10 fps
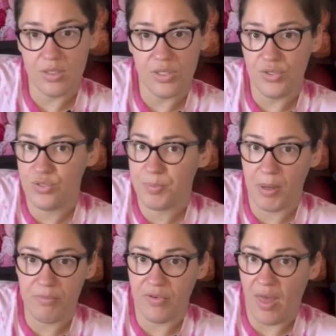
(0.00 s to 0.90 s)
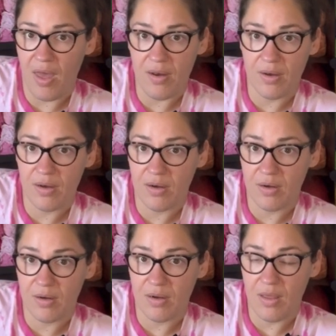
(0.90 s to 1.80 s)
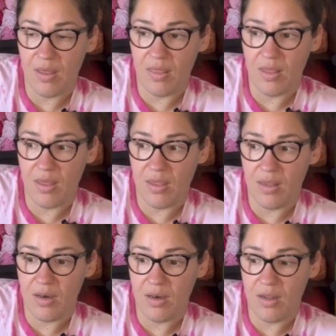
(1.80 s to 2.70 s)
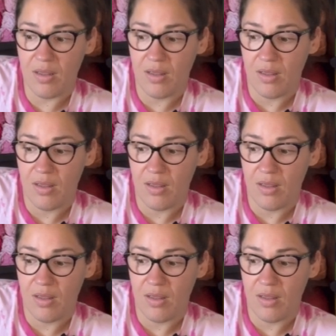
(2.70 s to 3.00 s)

huge prep for that. And then